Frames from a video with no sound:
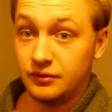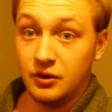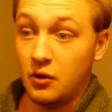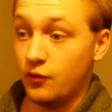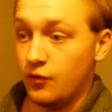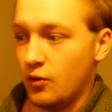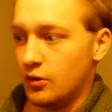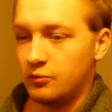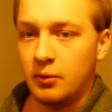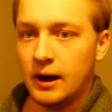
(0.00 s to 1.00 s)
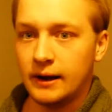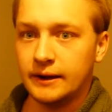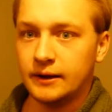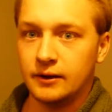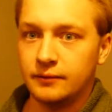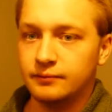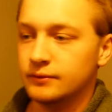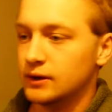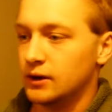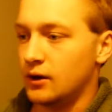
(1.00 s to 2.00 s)
go for it. Buy a
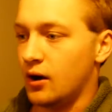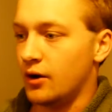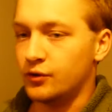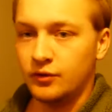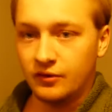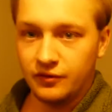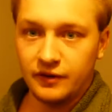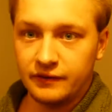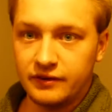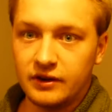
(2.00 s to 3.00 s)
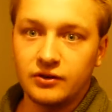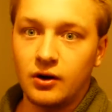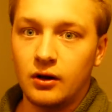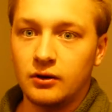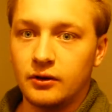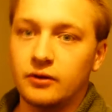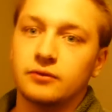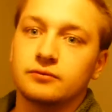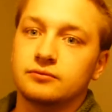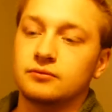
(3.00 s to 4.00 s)

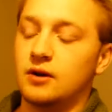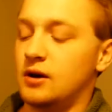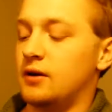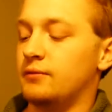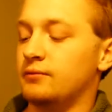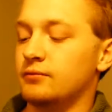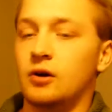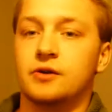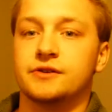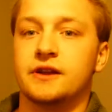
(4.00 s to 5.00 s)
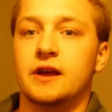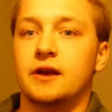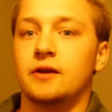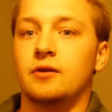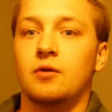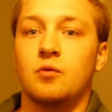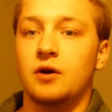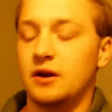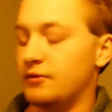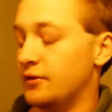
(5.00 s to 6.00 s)
$115 RDA or
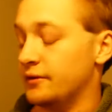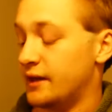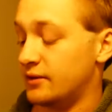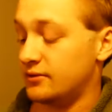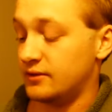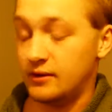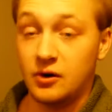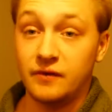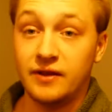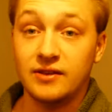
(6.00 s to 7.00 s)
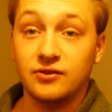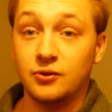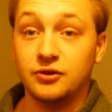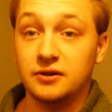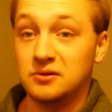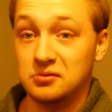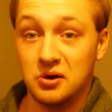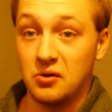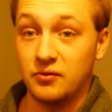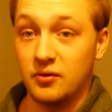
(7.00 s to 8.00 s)
whatever. That's, if that's your deal,
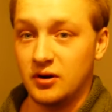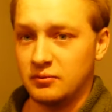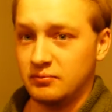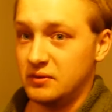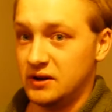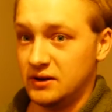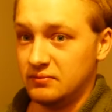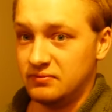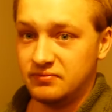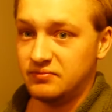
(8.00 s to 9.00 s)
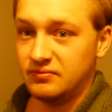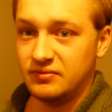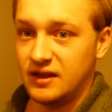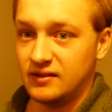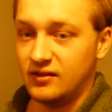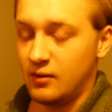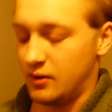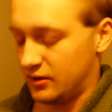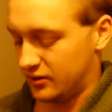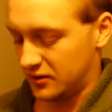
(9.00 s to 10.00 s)
go for it. Me, that's not
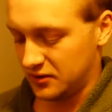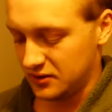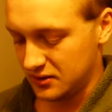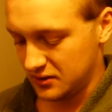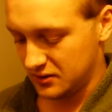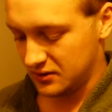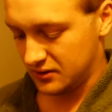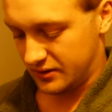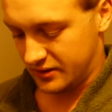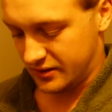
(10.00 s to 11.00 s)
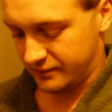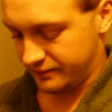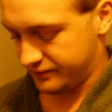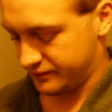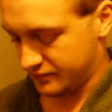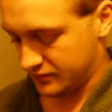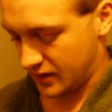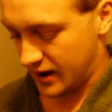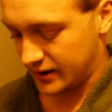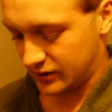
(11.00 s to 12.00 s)
my thing. I
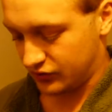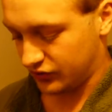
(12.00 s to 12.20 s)
get